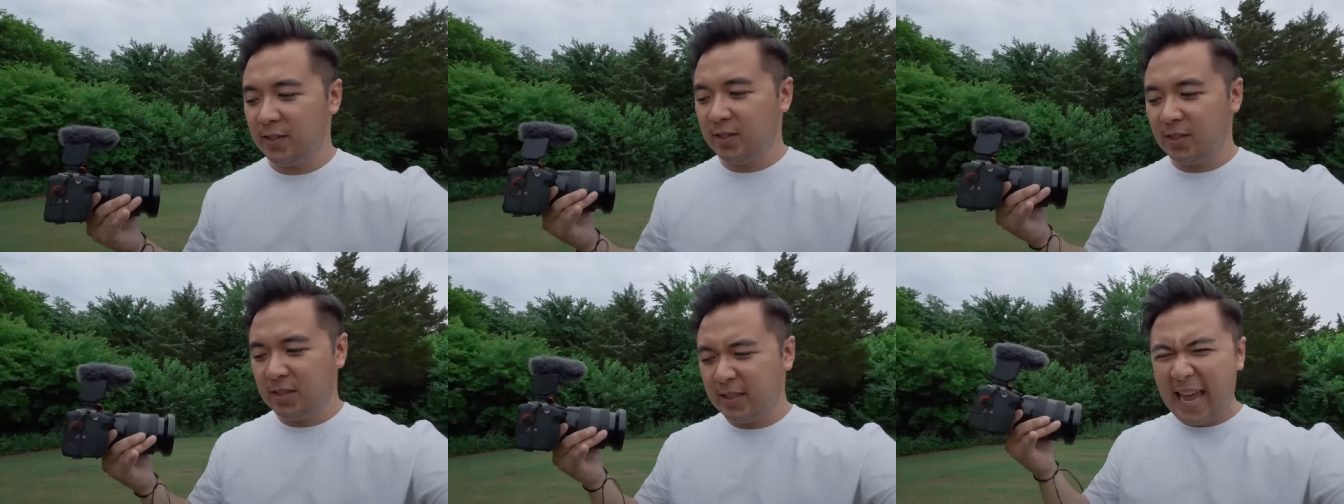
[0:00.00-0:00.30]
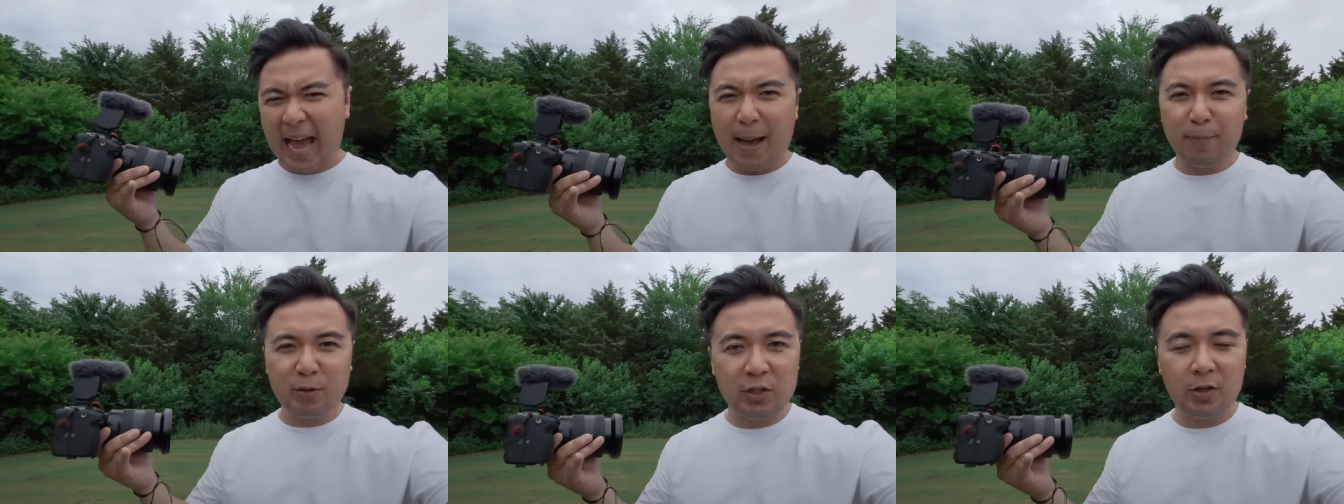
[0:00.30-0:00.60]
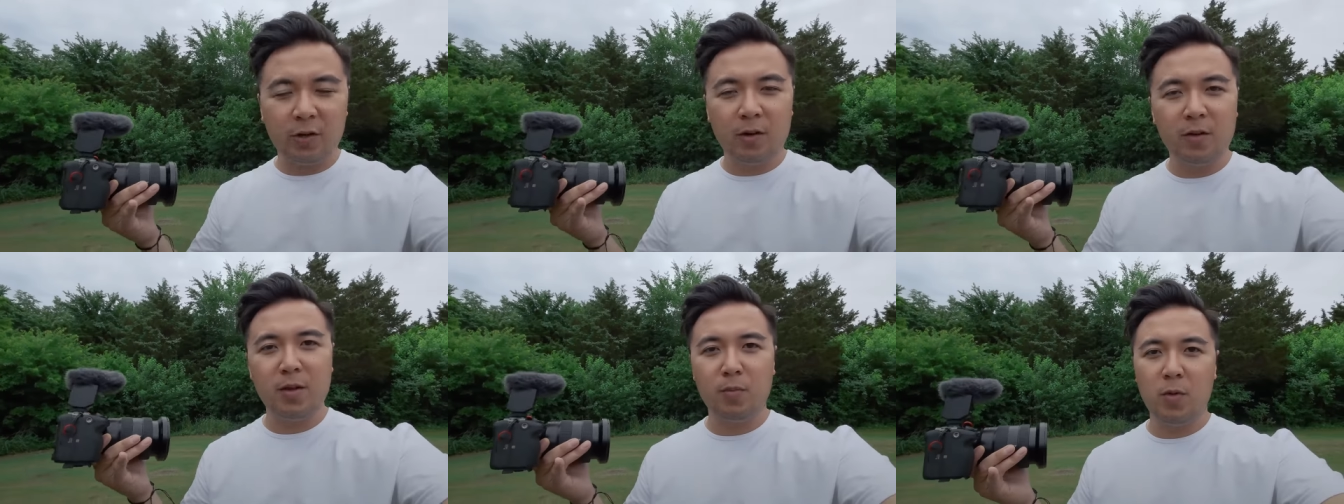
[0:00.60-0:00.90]
to just
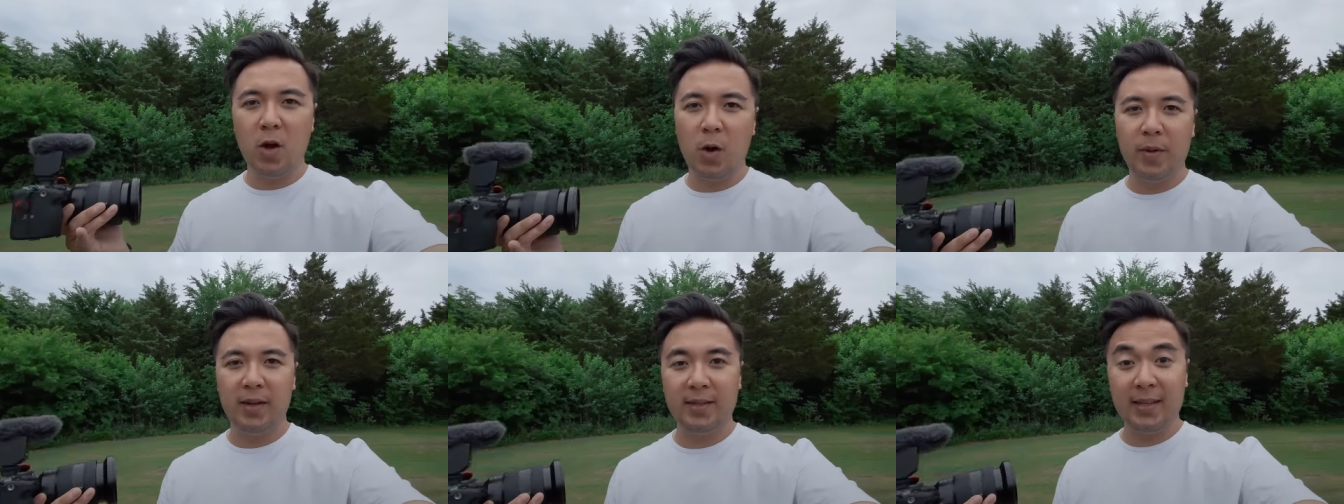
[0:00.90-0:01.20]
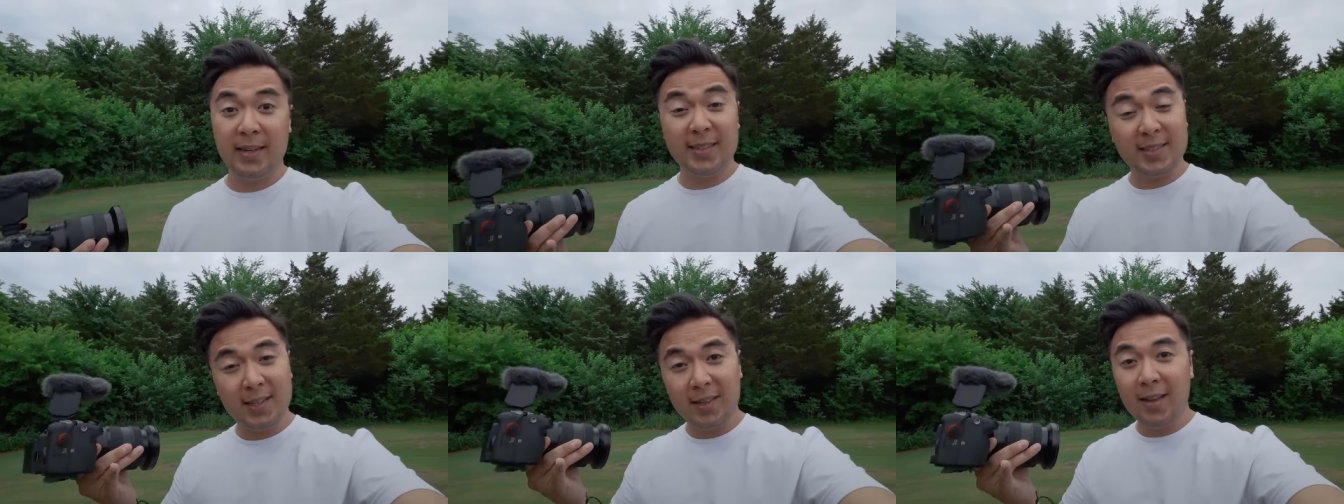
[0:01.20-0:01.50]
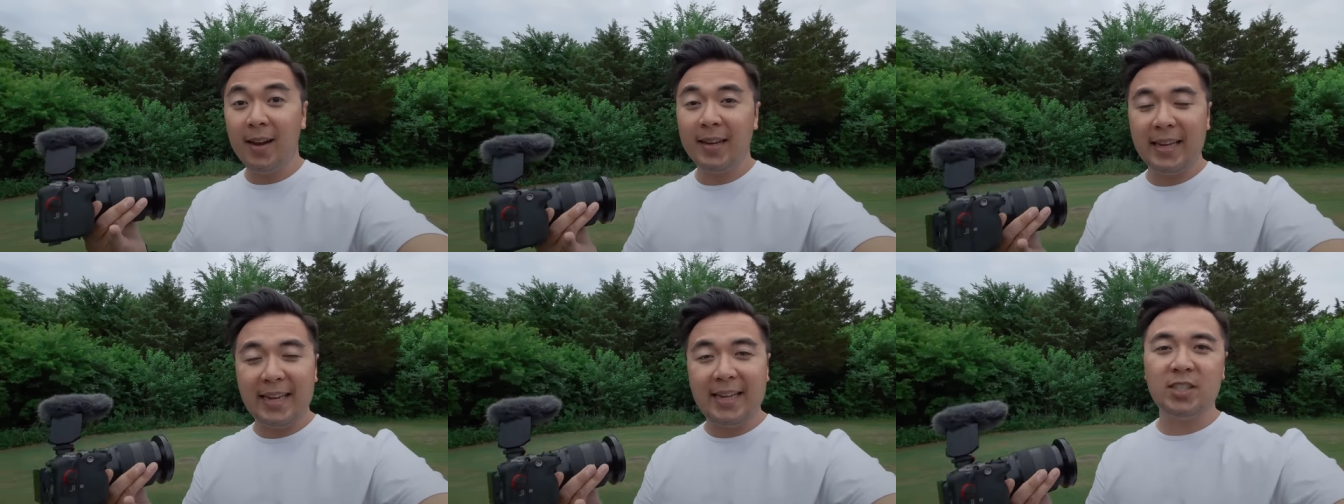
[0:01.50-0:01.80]
capture the moment, and it's a
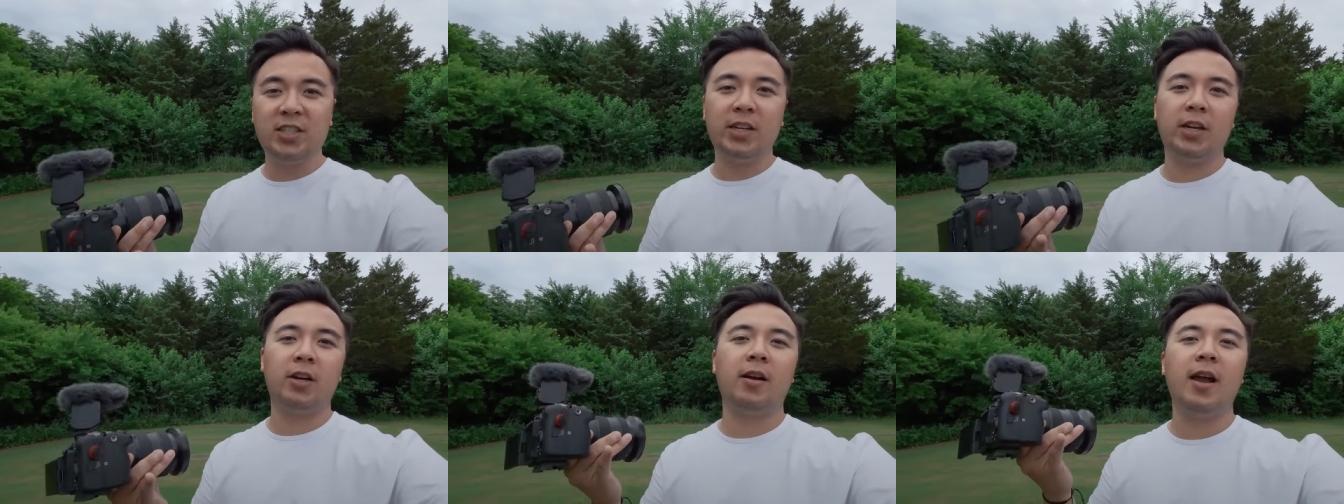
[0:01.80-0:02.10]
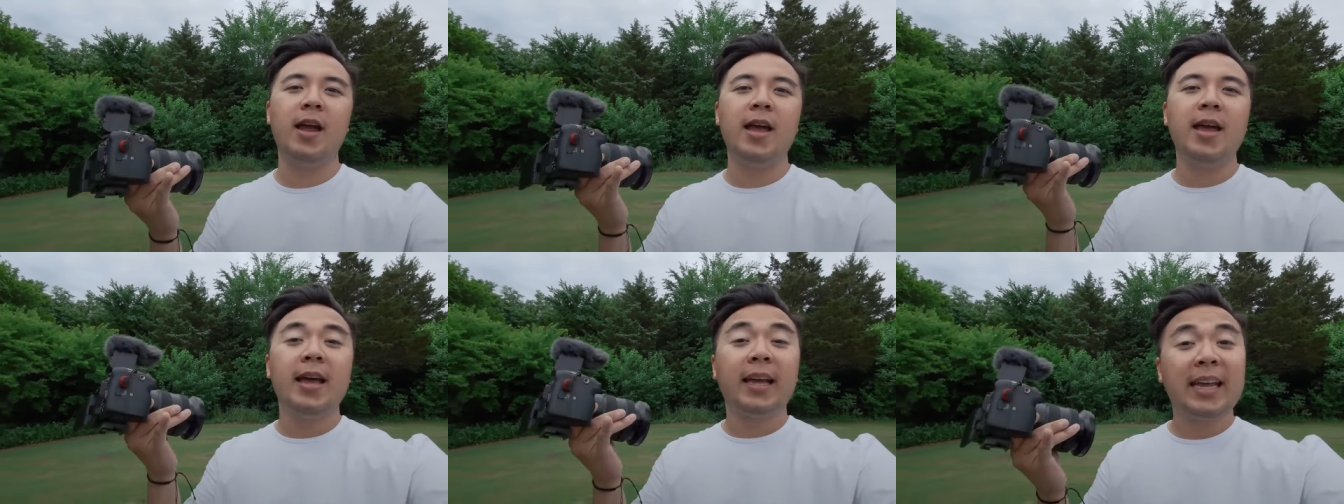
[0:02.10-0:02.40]
lot easier